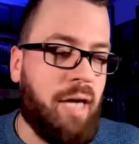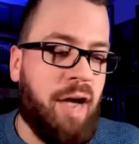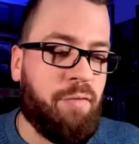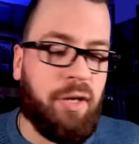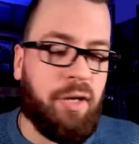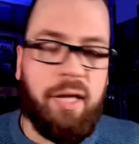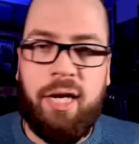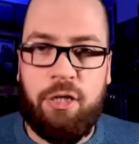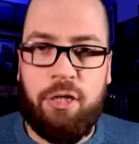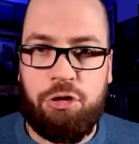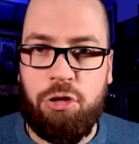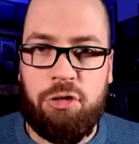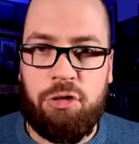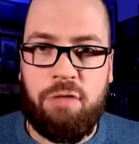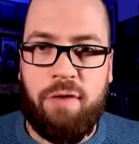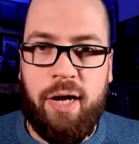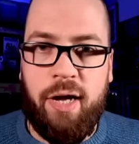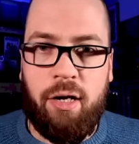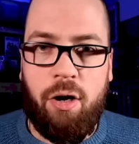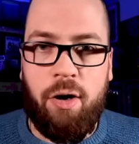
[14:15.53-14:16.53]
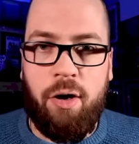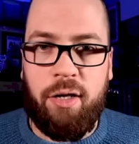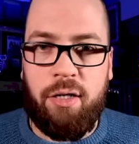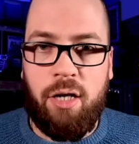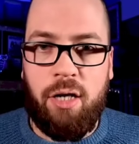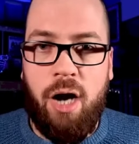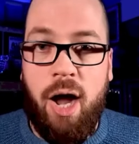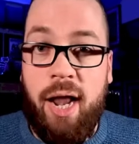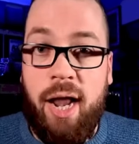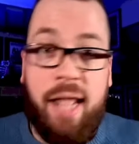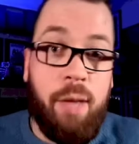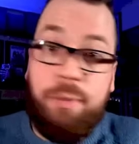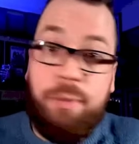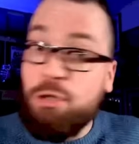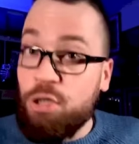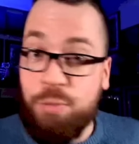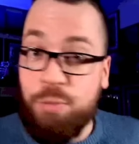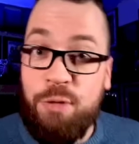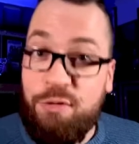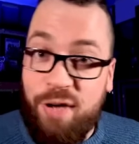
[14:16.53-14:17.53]
everything is justified according to God. And then
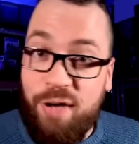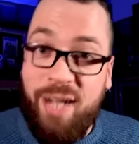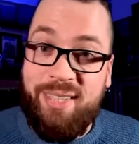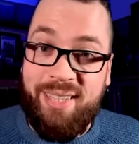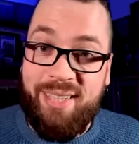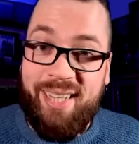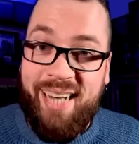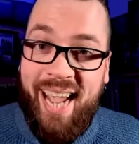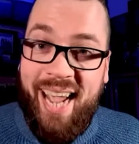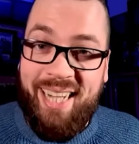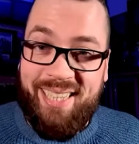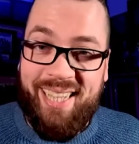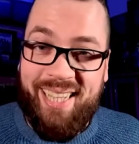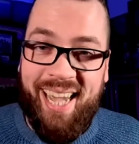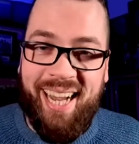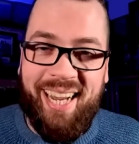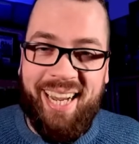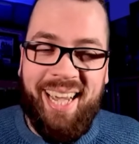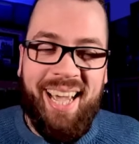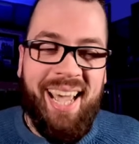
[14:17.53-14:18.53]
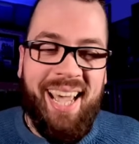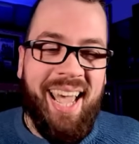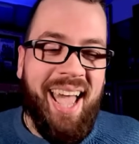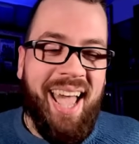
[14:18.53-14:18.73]
we just moved on to the next thing.